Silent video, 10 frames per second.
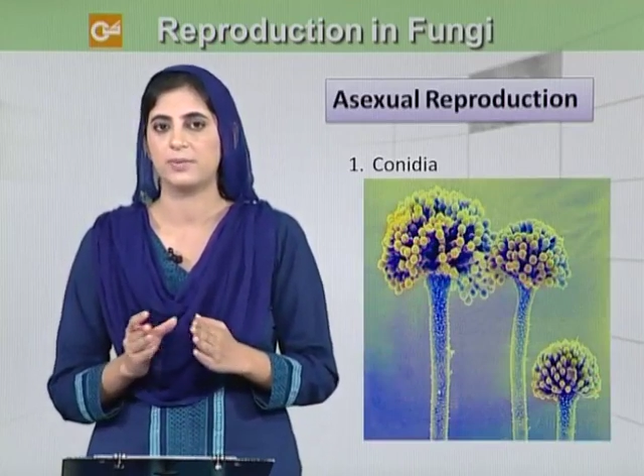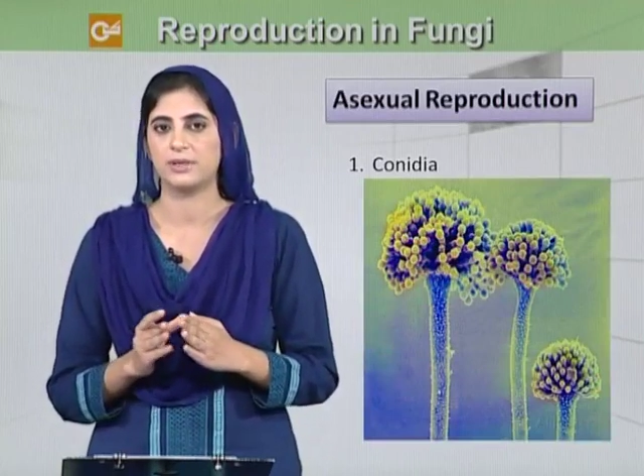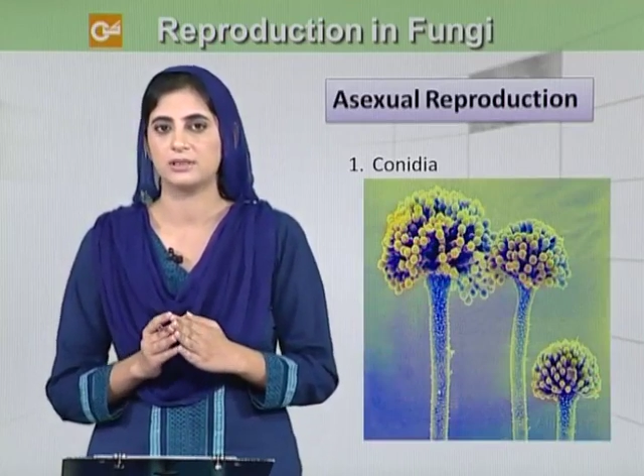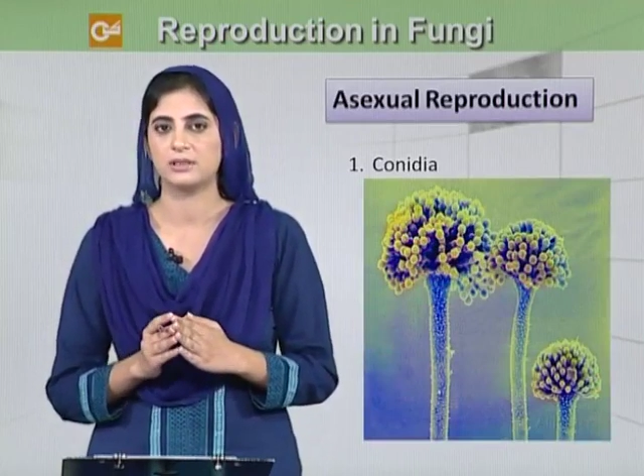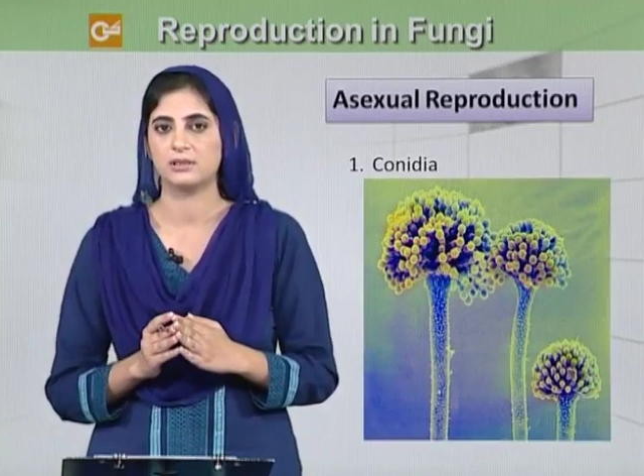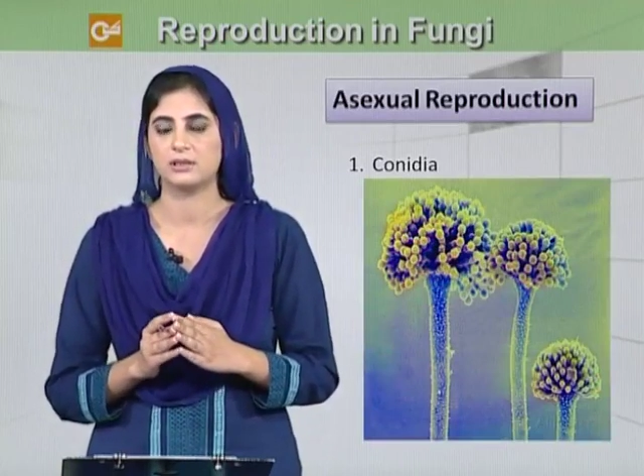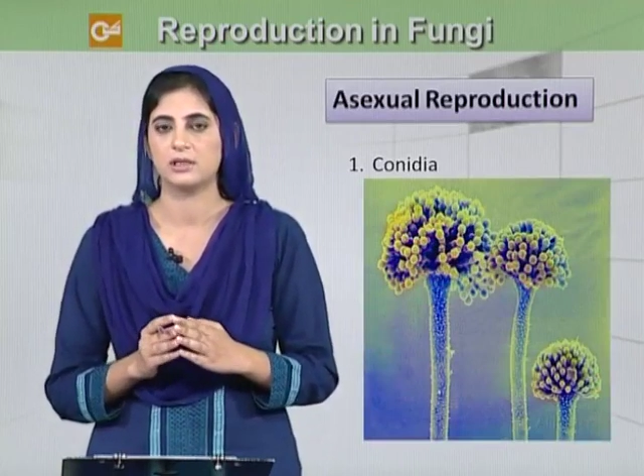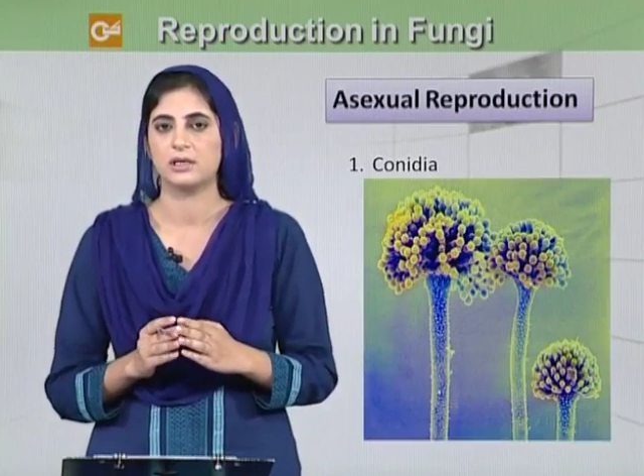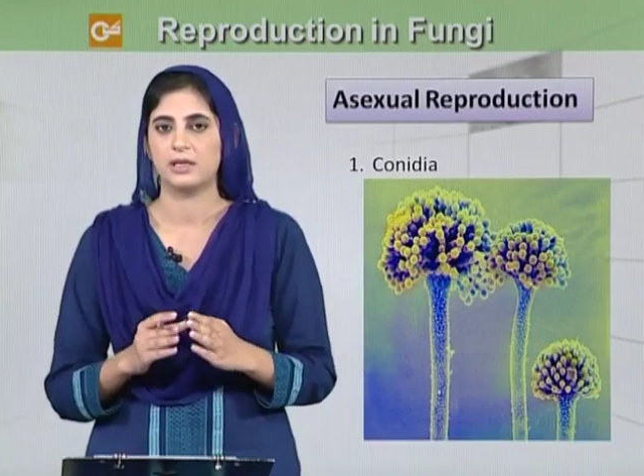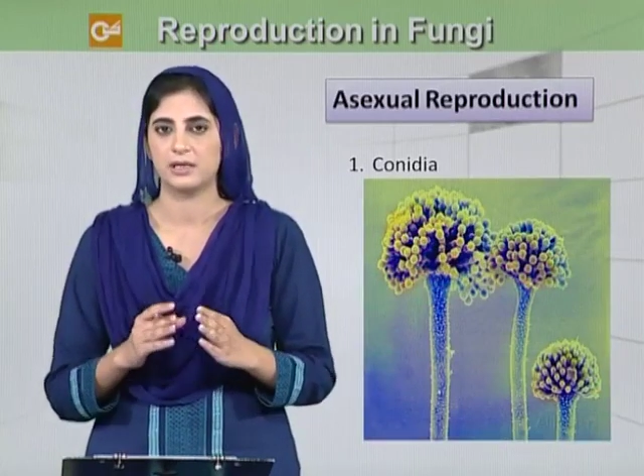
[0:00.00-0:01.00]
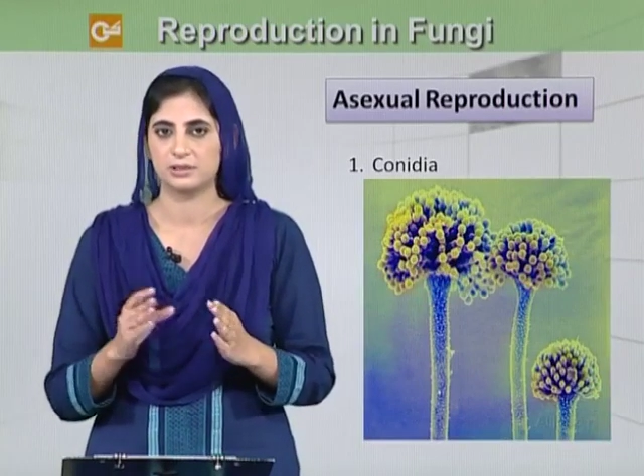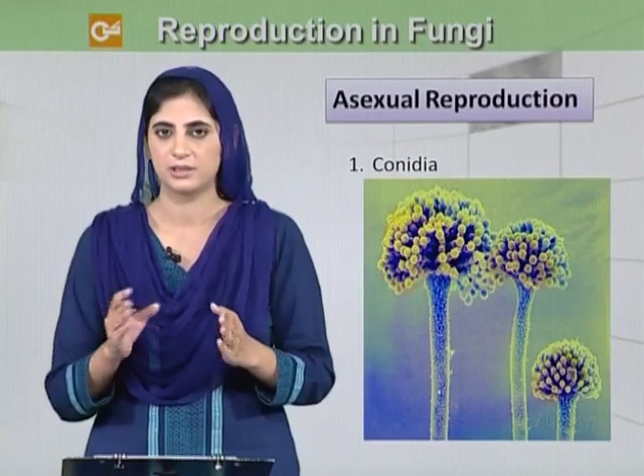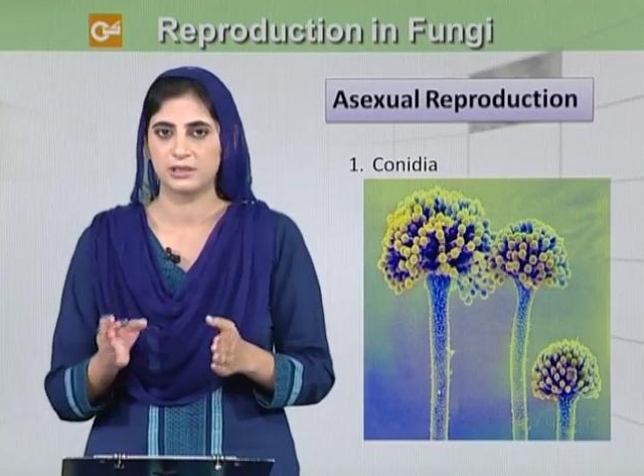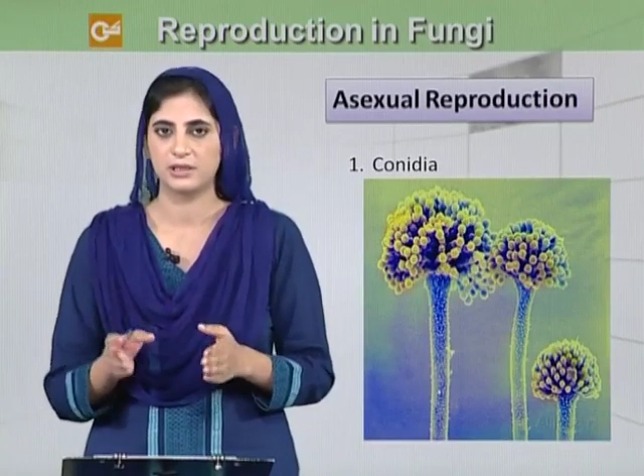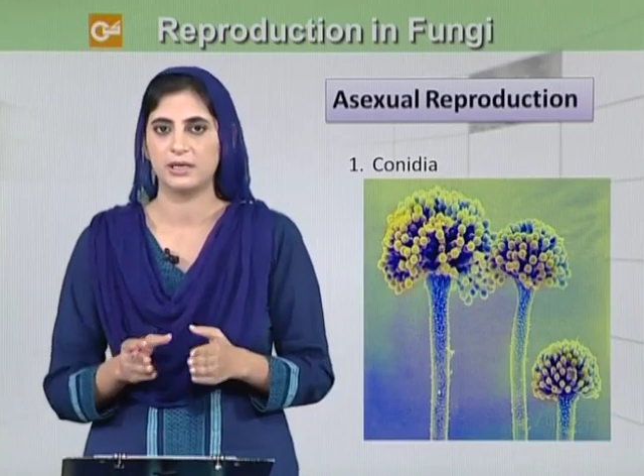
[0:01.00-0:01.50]
present
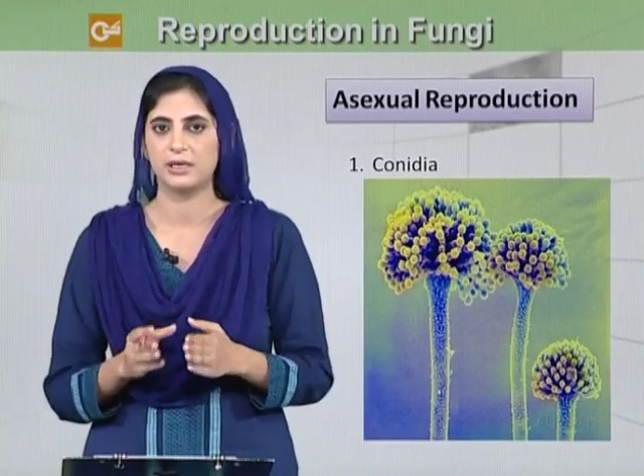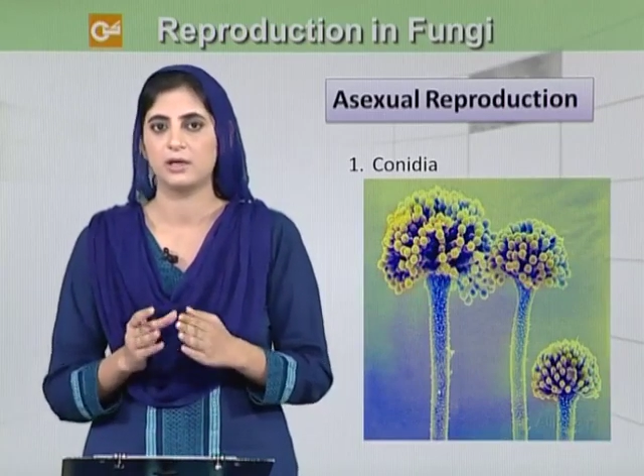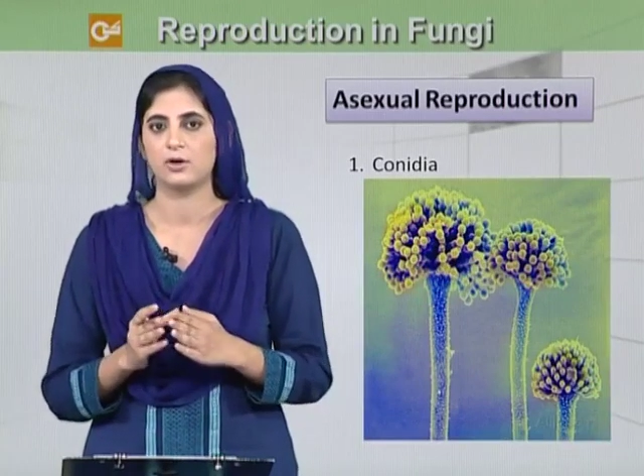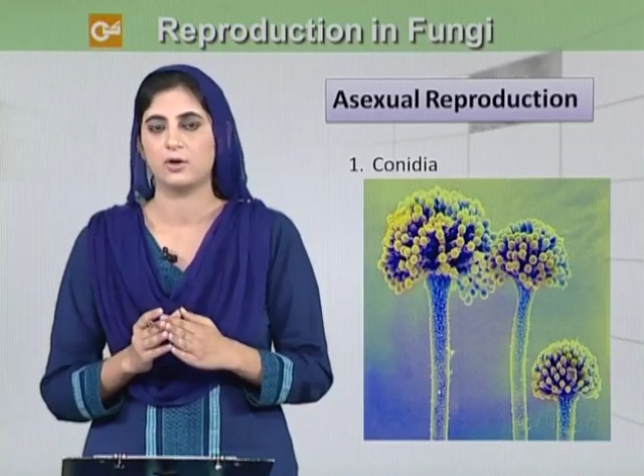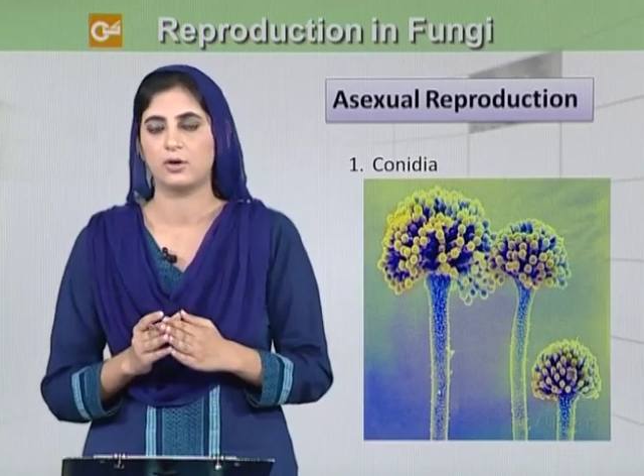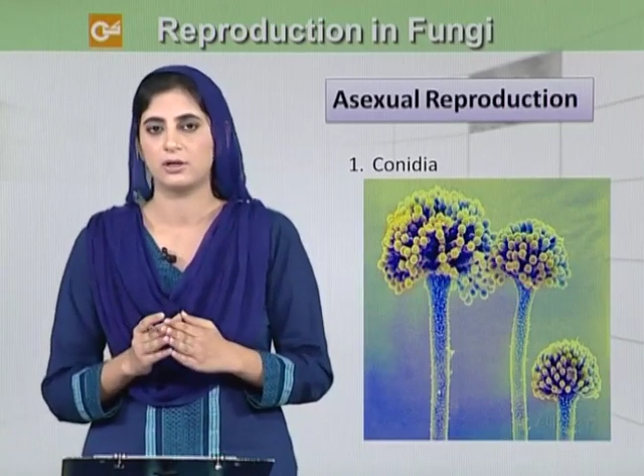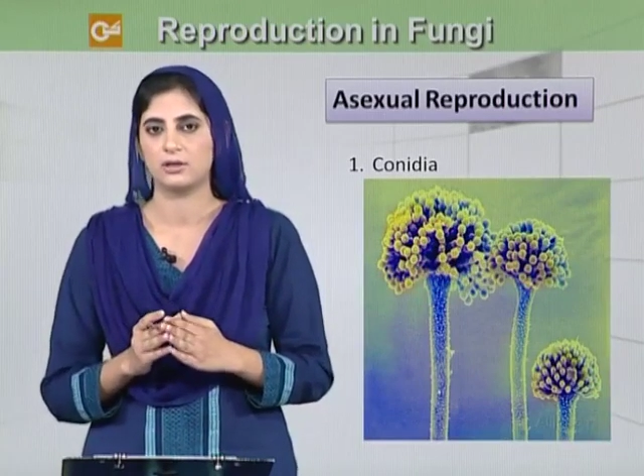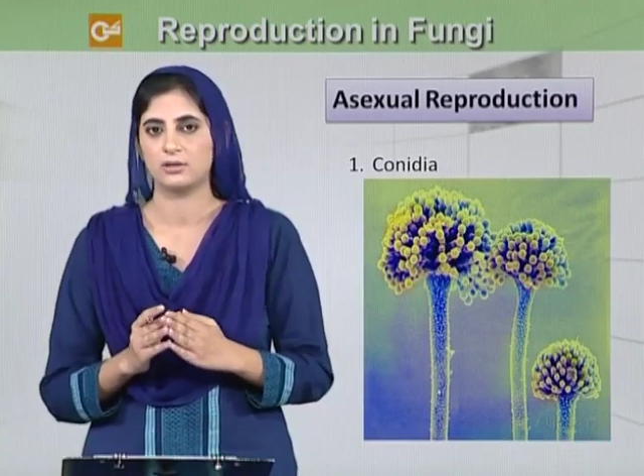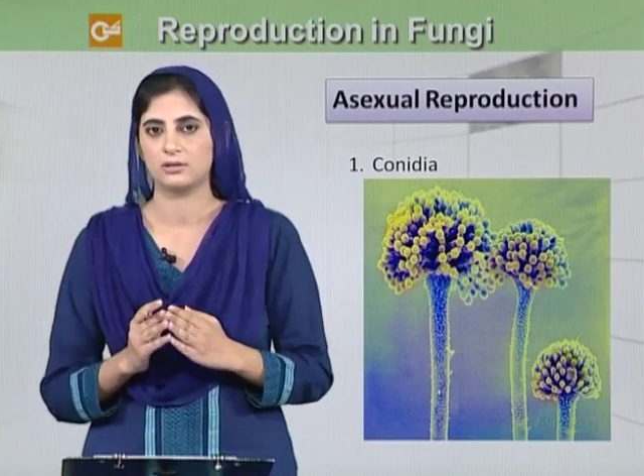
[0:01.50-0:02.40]
externally on